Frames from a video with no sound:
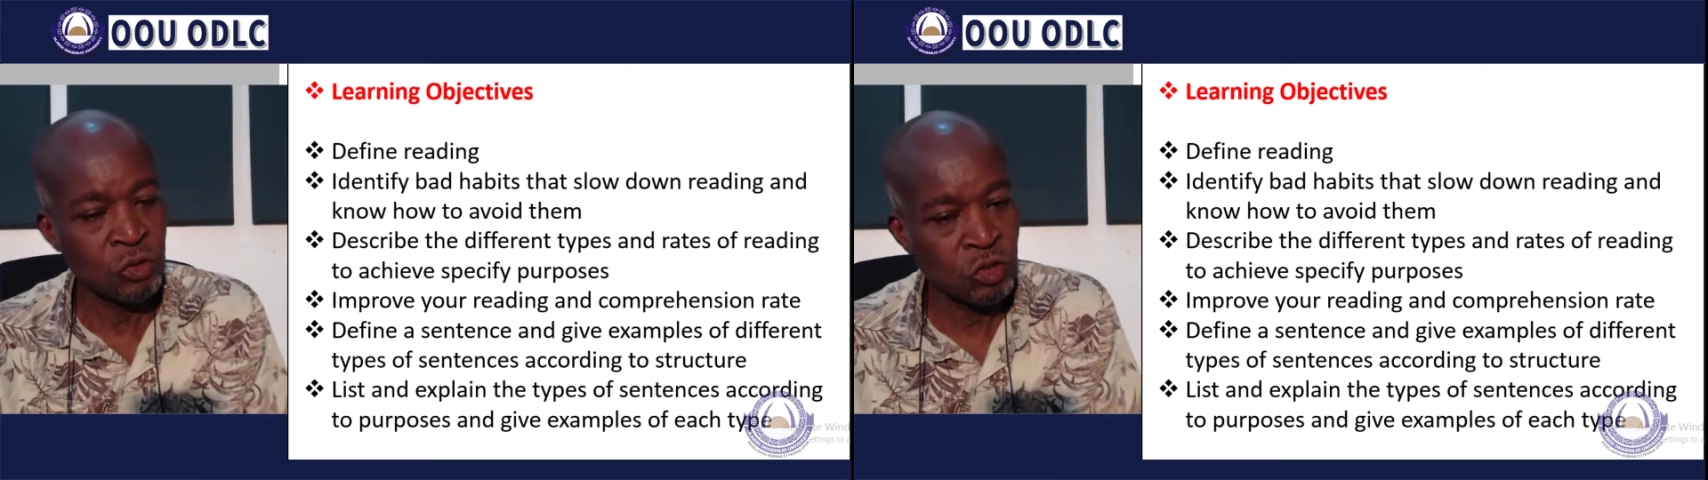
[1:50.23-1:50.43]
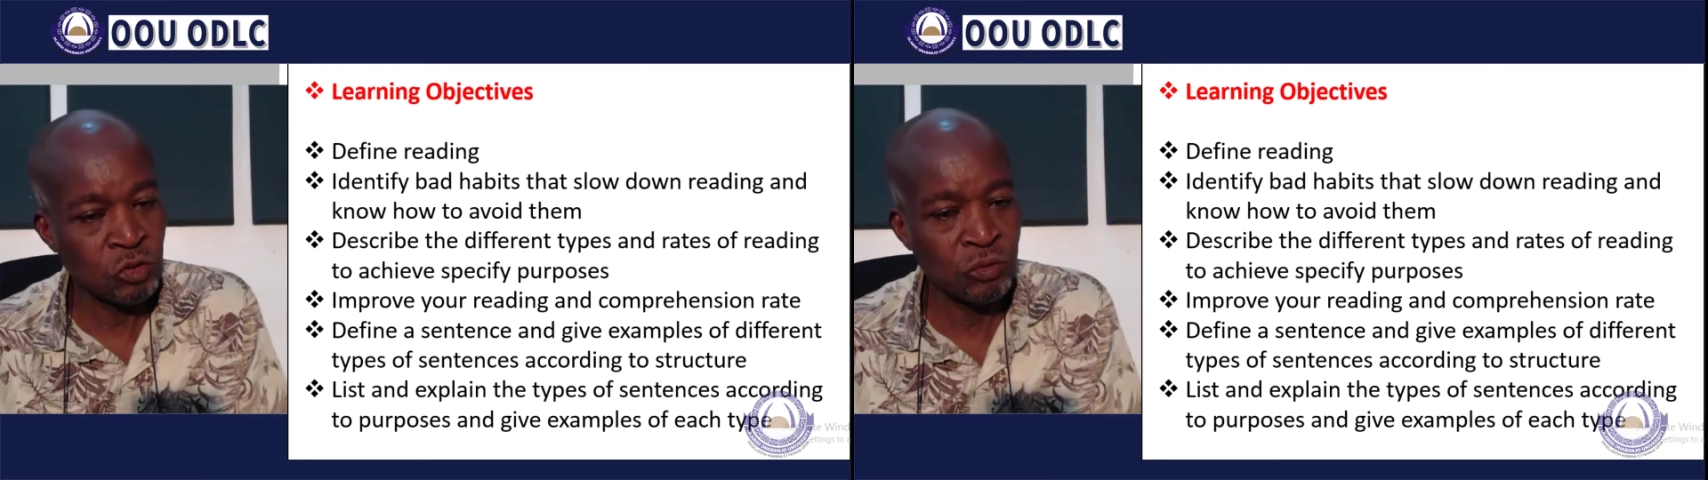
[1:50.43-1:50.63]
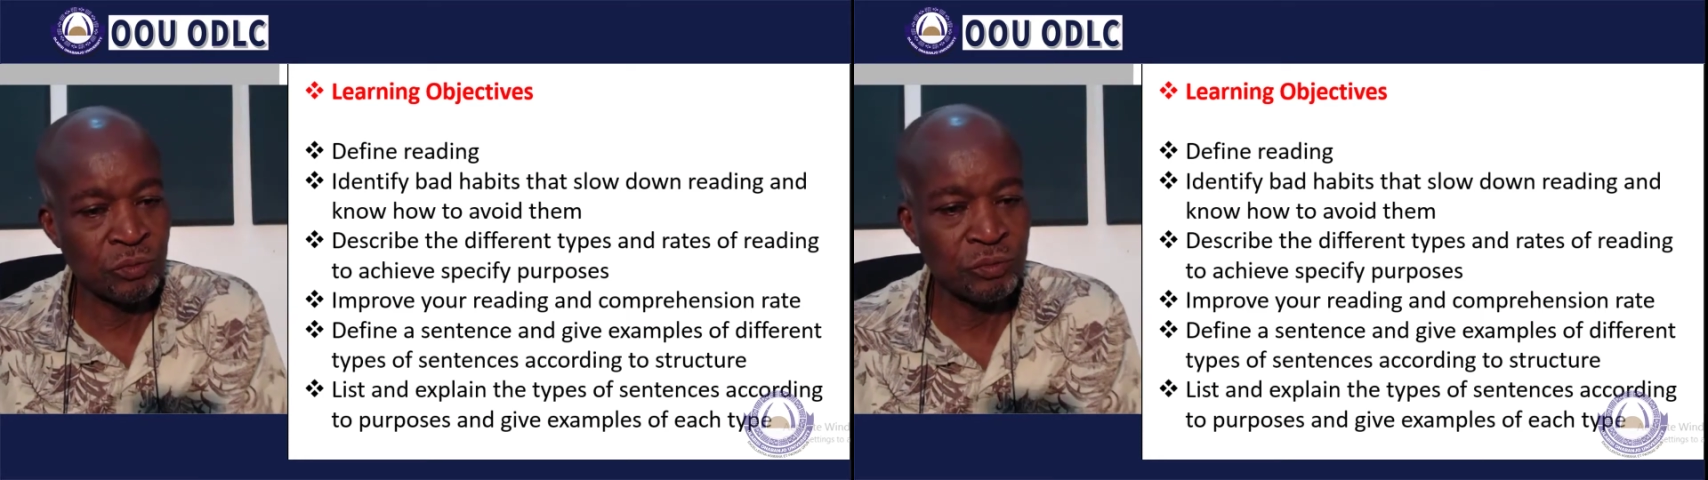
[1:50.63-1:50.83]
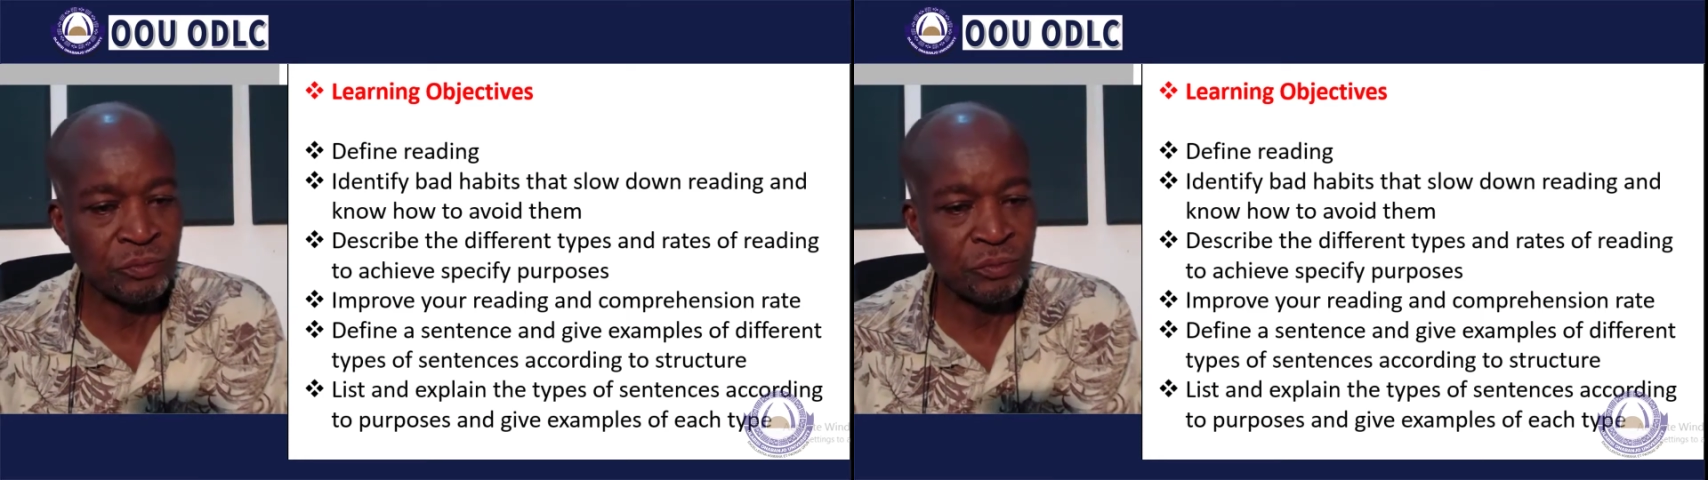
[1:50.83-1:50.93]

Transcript: 2.